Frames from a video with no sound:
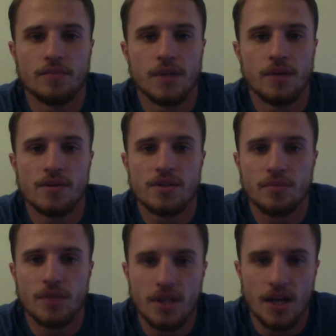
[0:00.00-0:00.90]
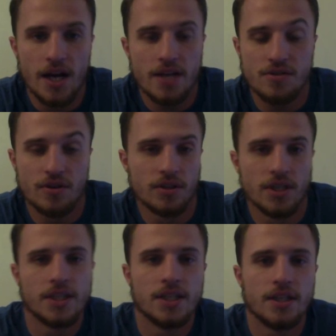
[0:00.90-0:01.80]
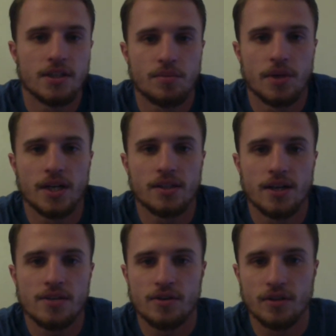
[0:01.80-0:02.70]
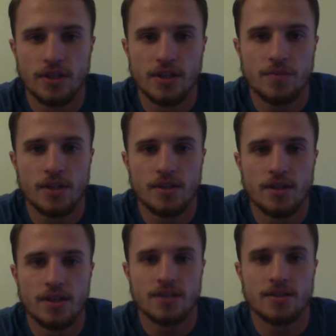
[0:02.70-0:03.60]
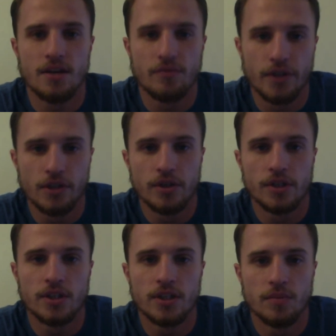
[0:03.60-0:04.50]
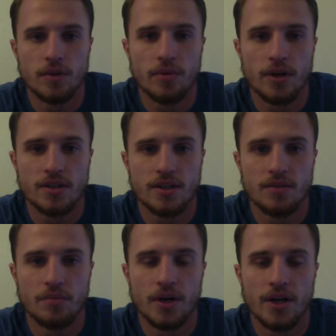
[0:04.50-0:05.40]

It was something that I certainly didn't expect. I certainly expected the next day for Hillary Clinton to be president,